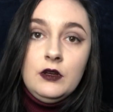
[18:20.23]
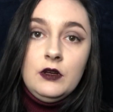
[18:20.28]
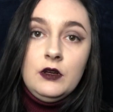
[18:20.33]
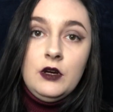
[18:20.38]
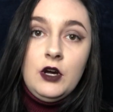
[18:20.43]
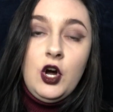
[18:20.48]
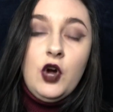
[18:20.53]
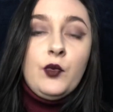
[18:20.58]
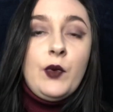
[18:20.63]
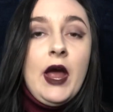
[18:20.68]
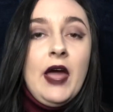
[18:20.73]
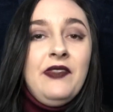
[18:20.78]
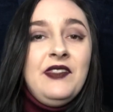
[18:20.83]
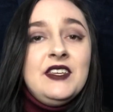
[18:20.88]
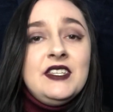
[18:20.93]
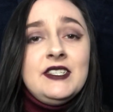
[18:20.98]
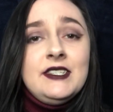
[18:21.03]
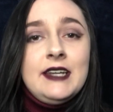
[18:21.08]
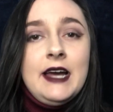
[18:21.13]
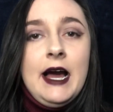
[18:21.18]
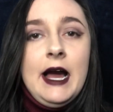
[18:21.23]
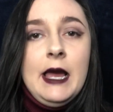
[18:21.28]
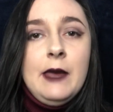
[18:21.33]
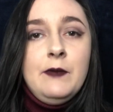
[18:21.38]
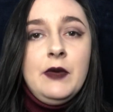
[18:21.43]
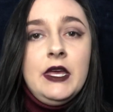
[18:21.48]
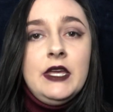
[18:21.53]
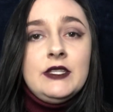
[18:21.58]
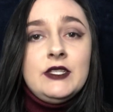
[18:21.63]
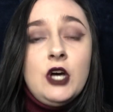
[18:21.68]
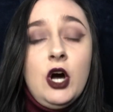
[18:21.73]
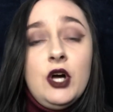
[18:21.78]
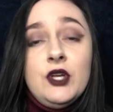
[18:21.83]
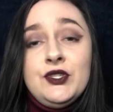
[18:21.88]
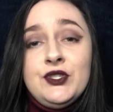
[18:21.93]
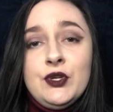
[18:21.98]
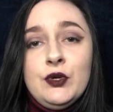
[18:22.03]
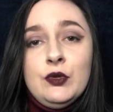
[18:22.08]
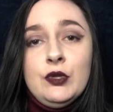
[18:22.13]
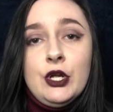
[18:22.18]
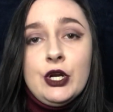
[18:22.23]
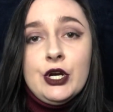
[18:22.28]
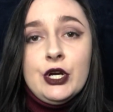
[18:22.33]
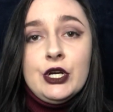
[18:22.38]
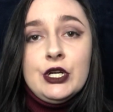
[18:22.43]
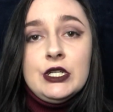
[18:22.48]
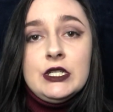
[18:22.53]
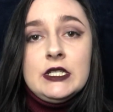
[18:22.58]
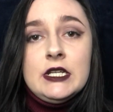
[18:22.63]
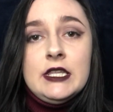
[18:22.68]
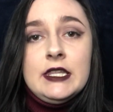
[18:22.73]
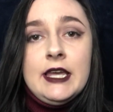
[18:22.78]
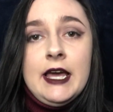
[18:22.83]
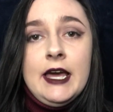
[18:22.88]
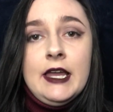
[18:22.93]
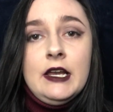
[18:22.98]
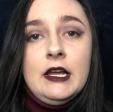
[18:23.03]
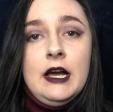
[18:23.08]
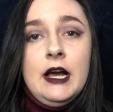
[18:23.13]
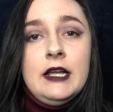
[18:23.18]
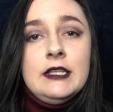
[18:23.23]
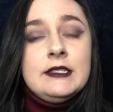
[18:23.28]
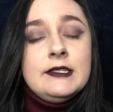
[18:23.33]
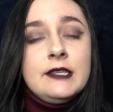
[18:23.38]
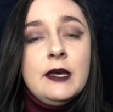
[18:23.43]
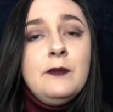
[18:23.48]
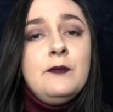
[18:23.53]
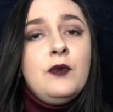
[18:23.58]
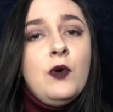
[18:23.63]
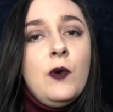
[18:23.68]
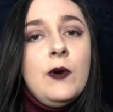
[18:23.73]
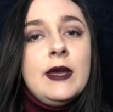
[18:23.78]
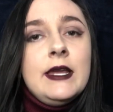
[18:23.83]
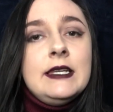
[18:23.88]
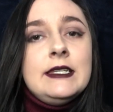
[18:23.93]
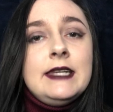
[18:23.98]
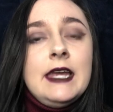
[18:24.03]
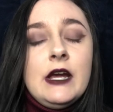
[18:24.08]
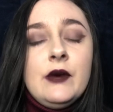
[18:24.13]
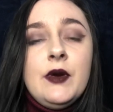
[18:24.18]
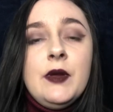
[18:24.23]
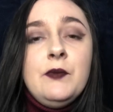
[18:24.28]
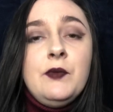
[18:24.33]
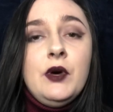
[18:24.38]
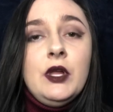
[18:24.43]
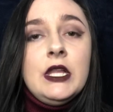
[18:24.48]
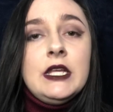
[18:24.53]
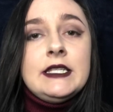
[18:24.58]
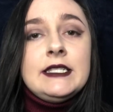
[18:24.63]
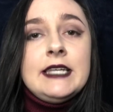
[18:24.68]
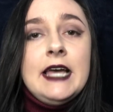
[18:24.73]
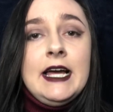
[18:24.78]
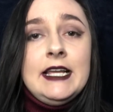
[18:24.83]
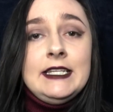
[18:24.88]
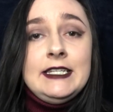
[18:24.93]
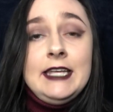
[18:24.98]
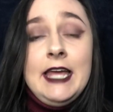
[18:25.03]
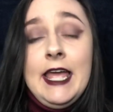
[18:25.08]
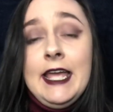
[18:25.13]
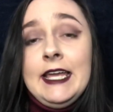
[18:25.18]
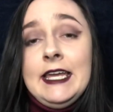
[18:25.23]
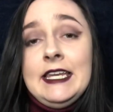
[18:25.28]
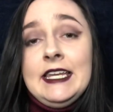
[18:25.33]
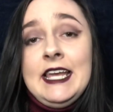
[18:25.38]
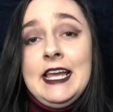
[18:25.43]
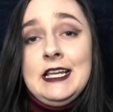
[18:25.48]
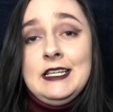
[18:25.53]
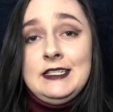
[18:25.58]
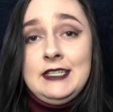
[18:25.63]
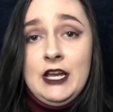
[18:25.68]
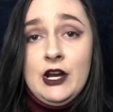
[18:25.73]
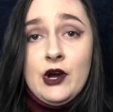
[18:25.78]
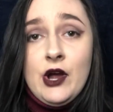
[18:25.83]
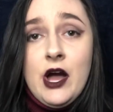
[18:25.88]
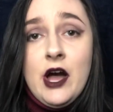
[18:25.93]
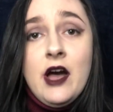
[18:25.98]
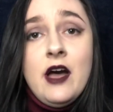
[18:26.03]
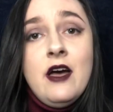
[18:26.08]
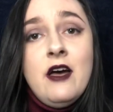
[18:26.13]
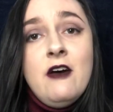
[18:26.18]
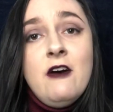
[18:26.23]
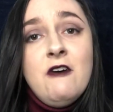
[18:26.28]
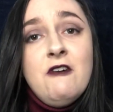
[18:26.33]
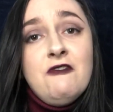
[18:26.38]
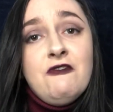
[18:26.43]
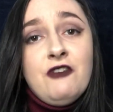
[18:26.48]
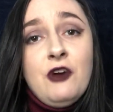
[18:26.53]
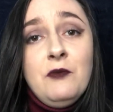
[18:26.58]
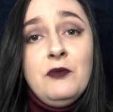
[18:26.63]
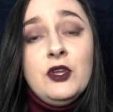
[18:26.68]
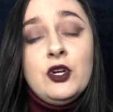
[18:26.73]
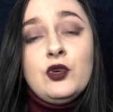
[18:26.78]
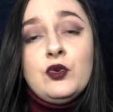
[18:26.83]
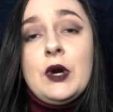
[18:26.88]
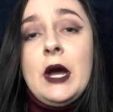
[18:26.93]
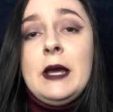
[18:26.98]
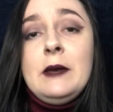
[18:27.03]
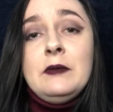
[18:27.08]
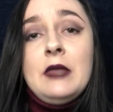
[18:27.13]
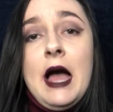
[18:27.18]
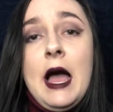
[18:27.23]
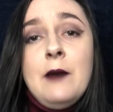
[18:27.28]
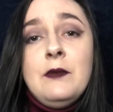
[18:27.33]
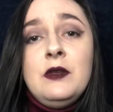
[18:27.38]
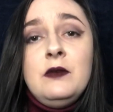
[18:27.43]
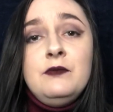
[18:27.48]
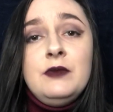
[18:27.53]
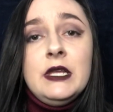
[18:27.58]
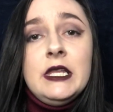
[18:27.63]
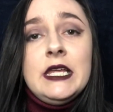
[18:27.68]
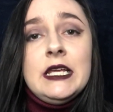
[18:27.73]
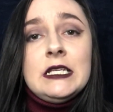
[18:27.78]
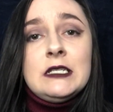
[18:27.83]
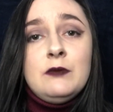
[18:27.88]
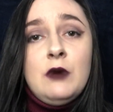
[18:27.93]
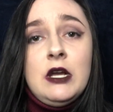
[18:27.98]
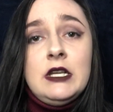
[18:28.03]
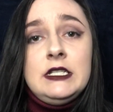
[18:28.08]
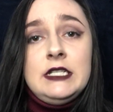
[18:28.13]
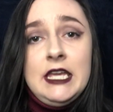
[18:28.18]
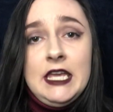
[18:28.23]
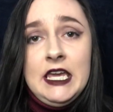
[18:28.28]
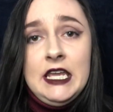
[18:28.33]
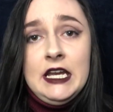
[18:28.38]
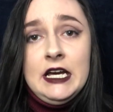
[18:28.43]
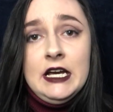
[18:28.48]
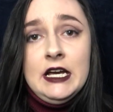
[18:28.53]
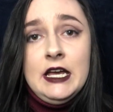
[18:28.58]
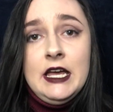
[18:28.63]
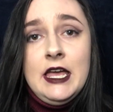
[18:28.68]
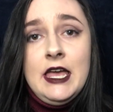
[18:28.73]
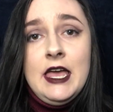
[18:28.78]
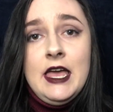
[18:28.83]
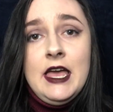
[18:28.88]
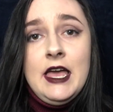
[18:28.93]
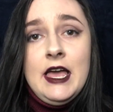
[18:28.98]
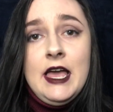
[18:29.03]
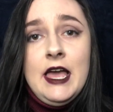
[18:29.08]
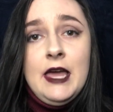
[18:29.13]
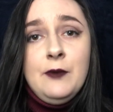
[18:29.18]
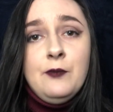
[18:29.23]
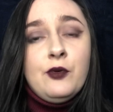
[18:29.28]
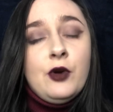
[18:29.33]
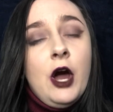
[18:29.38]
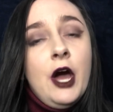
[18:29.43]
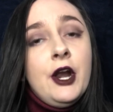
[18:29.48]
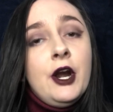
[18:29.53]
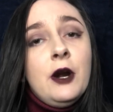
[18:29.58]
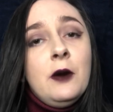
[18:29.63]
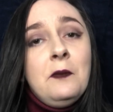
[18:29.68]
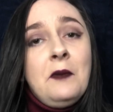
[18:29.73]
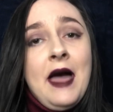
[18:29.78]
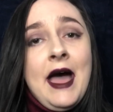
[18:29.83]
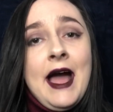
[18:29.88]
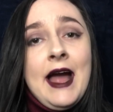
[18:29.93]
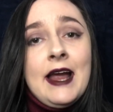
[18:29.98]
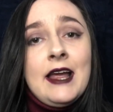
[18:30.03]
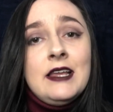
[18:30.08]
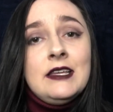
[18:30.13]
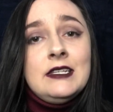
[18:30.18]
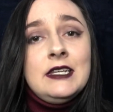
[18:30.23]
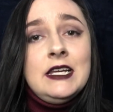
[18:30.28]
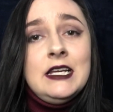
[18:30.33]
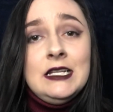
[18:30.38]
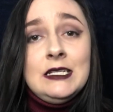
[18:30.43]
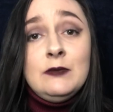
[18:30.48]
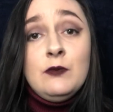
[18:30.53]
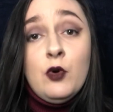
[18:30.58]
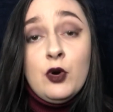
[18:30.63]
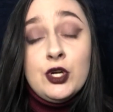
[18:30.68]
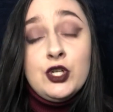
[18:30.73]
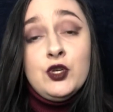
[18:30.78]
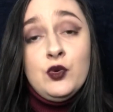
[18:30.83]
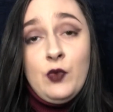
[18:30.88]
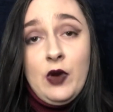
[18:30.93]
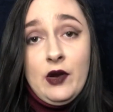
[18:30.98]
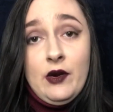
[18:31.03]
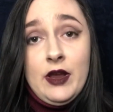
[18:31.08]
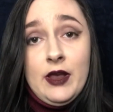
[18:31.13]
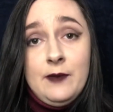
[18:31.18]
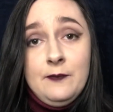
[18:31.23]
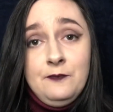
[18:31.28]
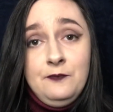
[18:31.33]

Around this time, it's also learned that at some point, Terry Bullis had taken Kaysera from the crime lab in Billings, Montana, and brought her back to his mortuary.